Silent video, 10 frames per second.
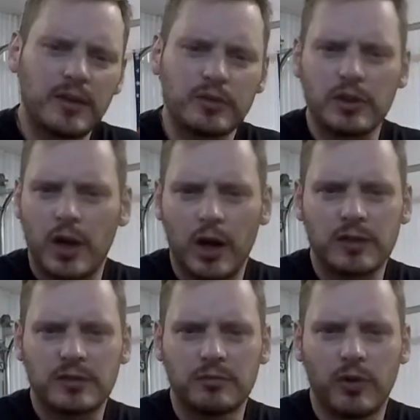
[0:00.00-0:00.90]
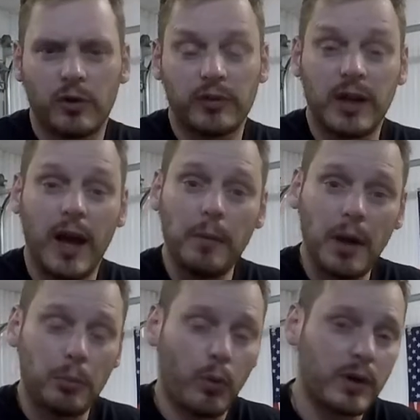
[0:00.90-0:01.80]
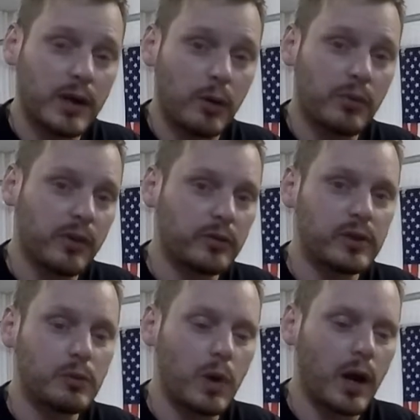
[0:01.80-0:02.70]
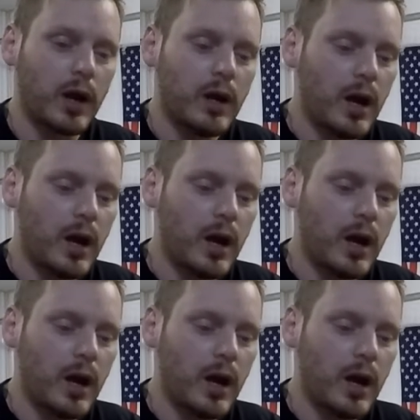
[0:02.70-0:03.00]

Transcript: There's a cost involved, and I'm at a point now with Hildy where,